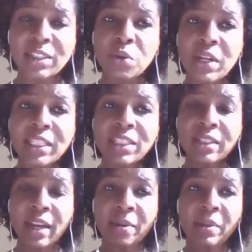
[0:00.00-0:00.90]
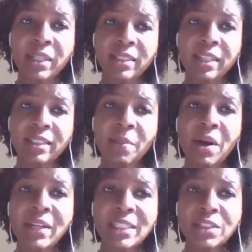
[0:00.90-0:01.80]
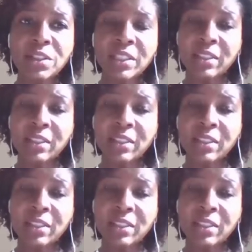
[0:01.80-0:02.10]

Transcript: is it's about